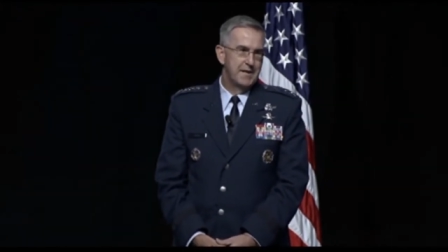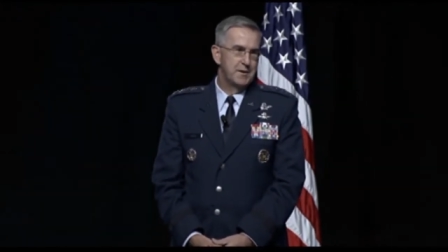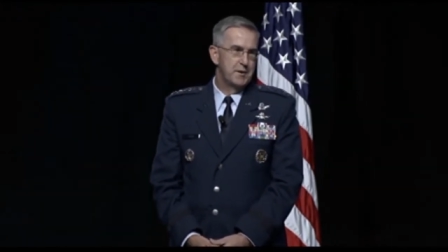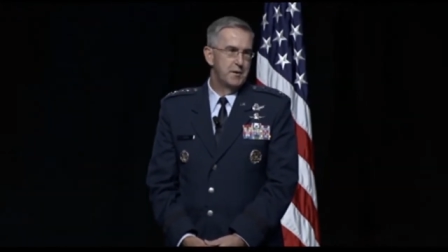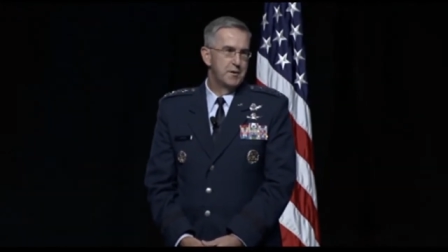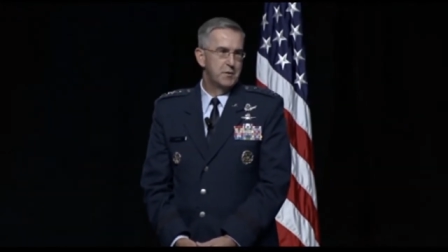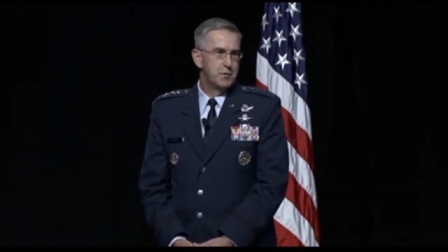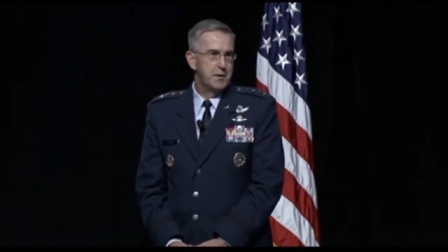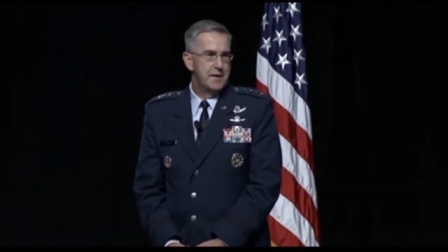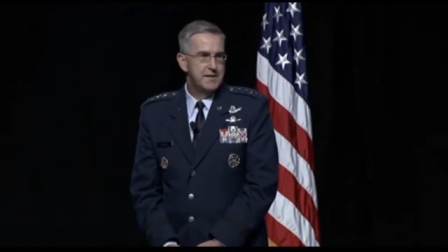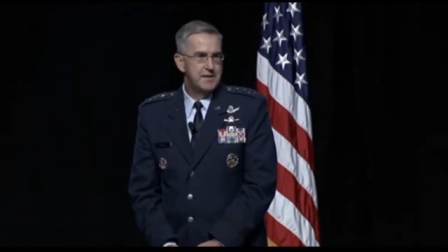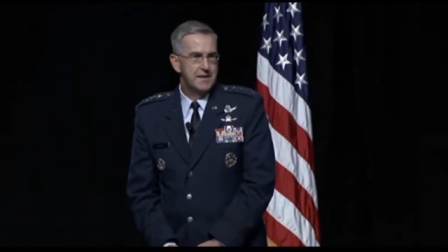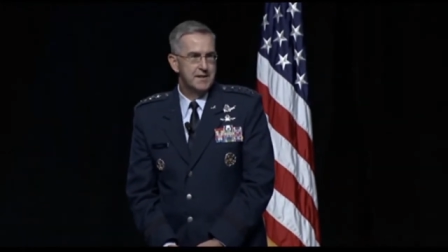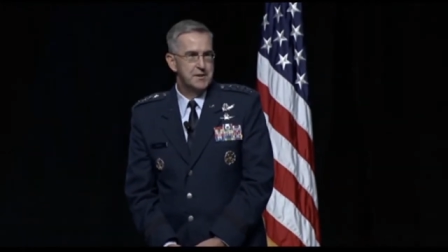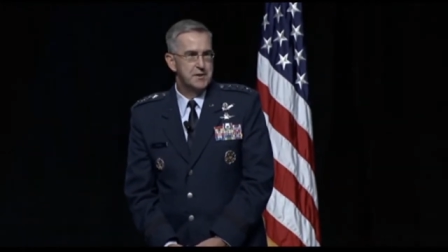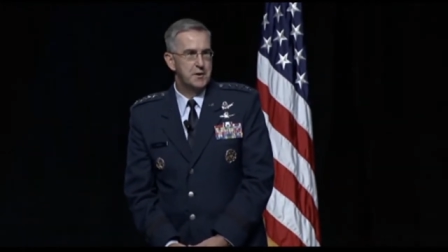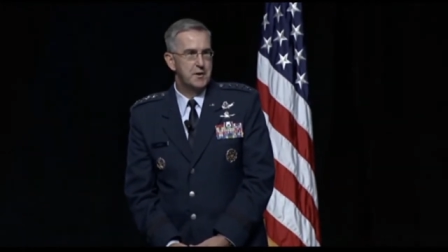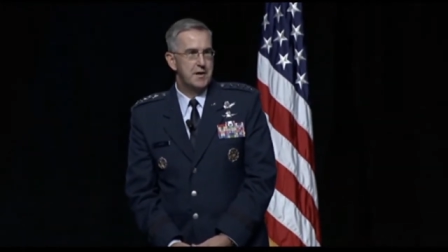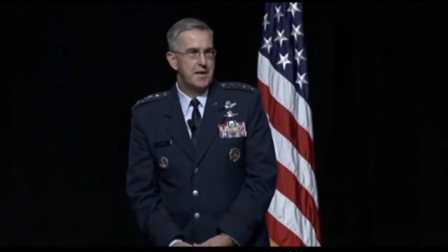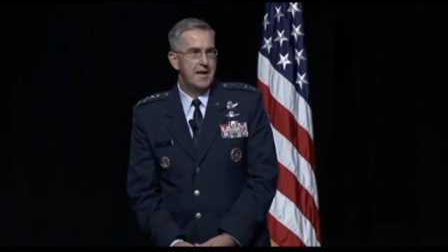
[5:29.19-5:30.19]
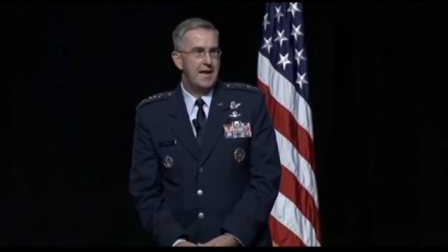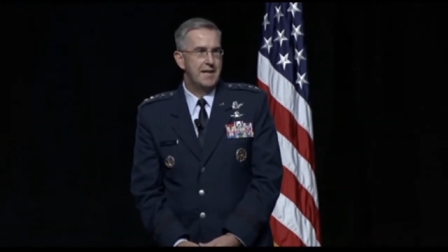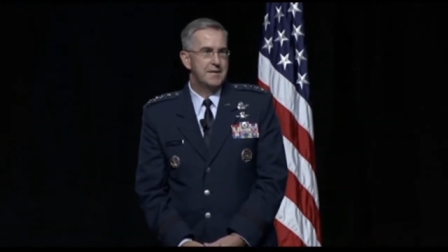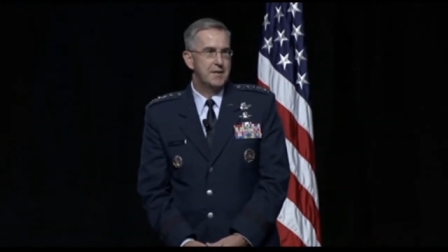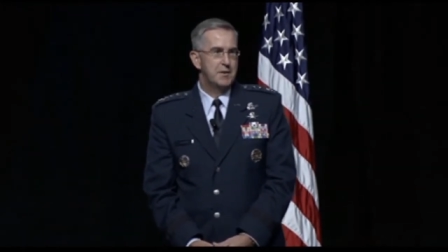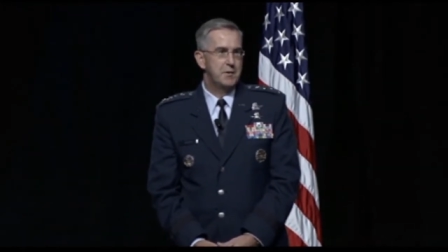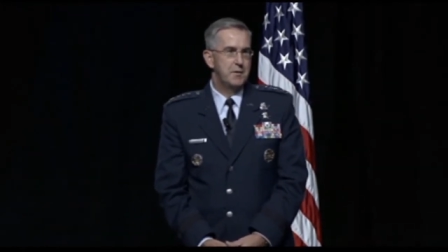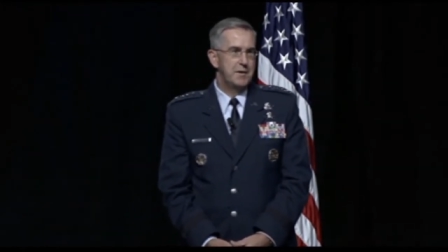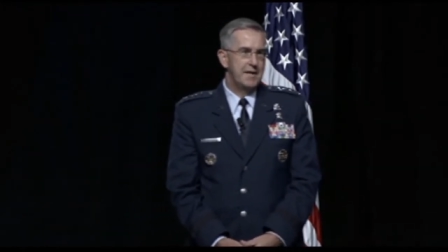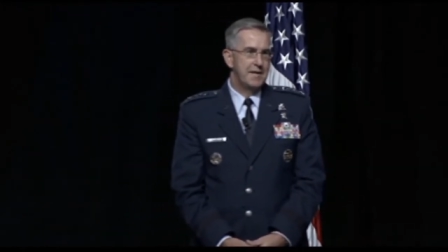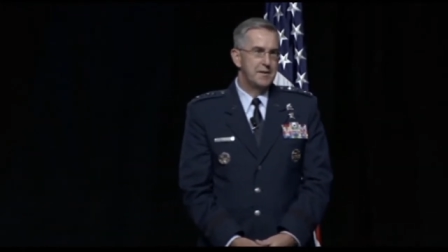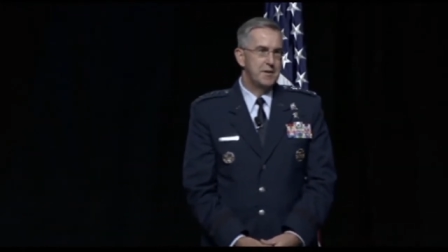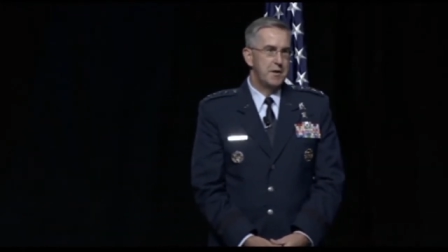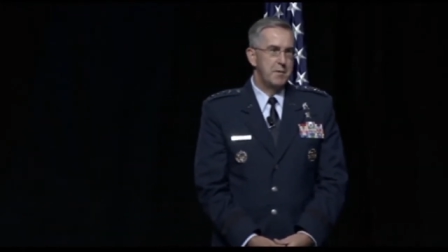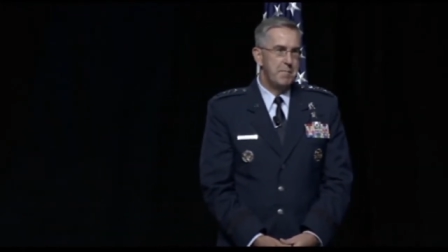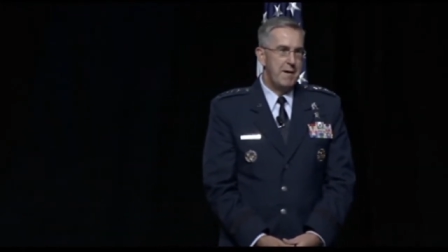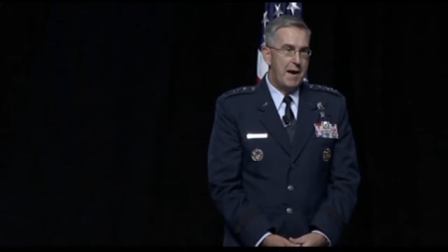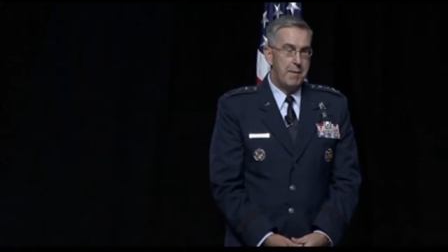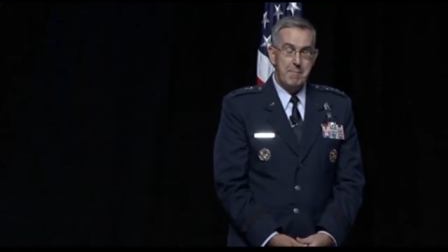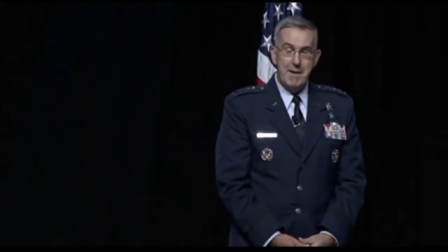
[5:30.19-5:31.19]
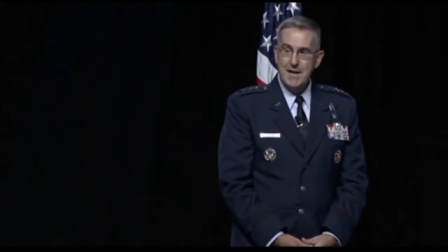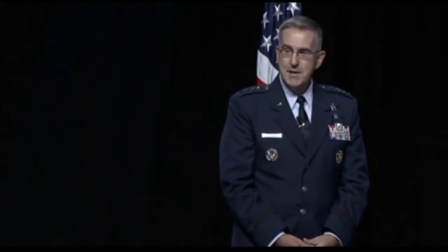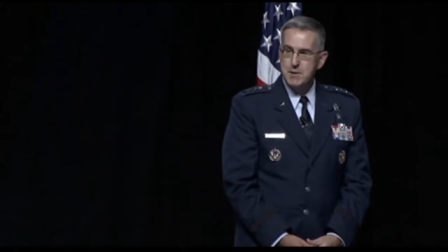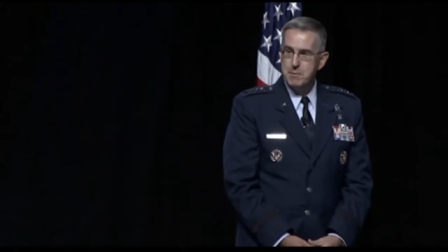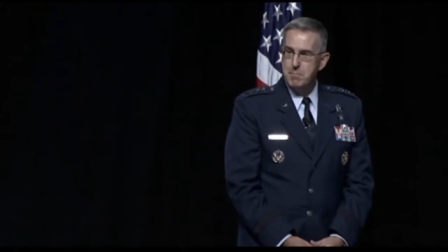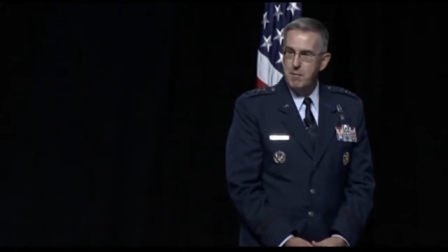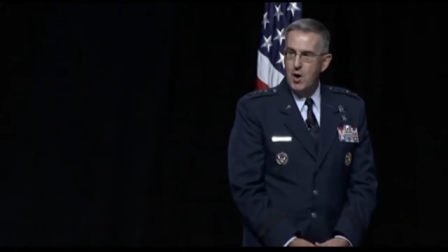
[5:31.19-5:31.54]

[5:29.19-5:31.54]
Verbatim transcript: because he was reaching a certain altitude, he turned back.